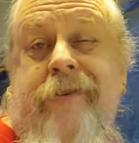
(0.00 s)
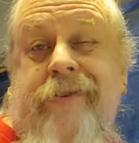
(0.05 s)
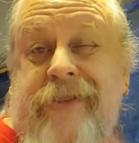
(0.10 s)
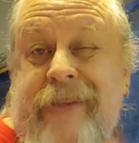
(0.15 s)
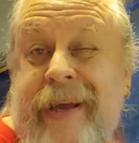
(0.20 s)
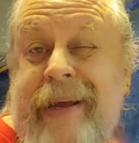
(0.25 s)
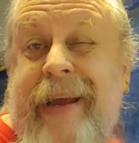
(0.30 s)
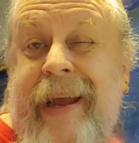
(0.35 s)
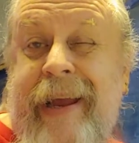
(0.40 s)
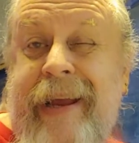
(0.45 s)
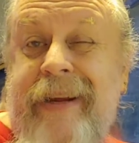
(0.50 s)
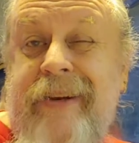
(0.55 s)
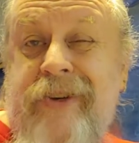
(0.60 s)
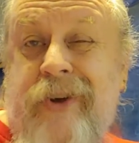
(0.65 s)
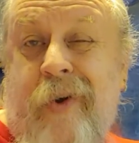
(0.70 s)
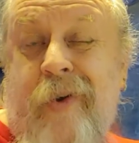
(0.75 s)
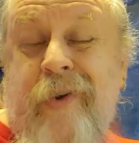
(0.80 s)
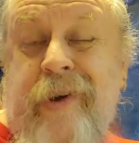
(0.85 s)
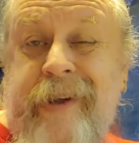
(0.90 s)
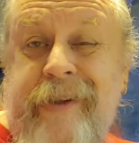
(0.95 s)
there's like 8
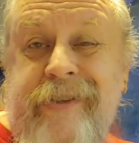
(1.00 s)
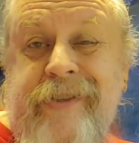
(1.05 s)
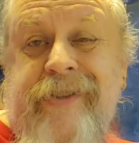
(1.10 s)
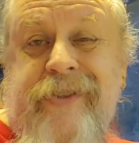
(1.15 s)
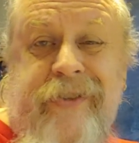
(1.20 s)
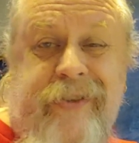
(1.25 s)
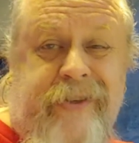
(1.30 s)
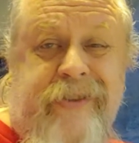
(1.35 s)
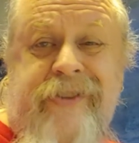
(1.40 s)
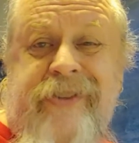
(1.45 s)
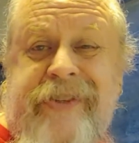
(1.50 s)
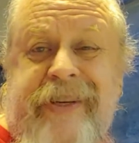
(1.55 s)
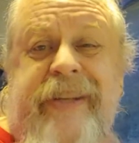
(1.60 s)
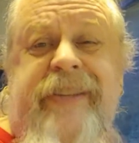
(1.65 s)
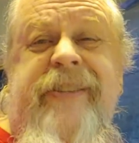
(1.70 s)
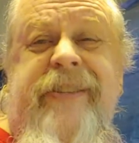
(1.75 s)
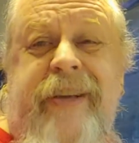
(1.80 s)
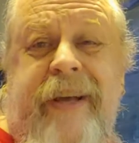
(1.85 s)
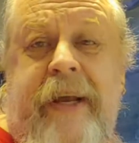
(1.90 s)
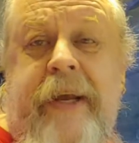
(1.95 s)
tokens, so there's
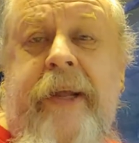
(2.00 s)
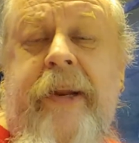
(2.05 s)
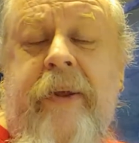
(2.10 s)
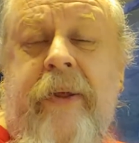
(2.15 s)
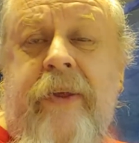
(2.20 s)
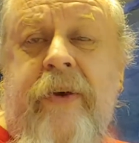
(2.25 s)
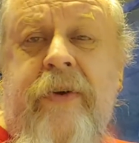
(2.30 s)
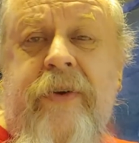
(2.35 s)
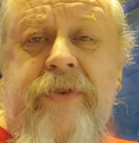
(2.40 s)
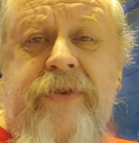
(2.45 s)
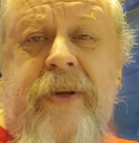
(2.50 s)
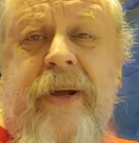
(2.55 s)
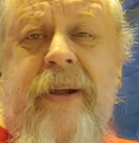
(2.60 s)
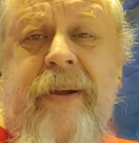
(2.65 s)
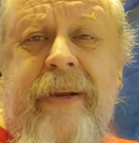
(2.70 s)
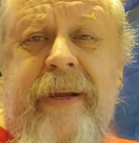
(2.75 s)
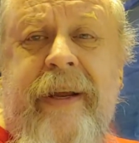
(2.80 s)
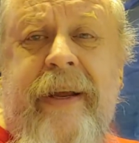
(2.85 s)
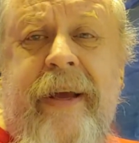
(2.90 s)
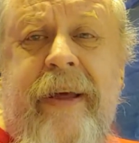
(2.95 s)
16 of those
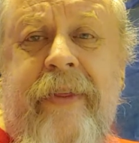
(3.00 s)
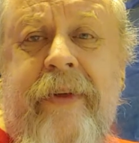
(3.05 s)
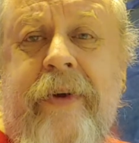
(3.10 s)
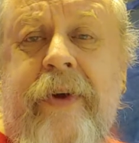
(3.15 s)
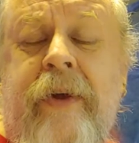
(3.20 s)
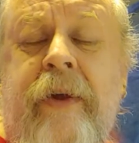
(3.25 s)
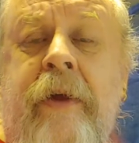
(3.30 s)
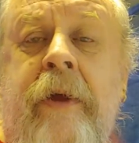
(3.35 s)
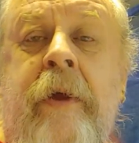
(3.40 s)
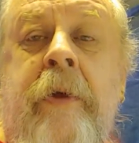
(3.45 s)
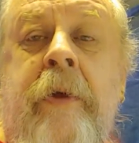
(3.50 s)
all together.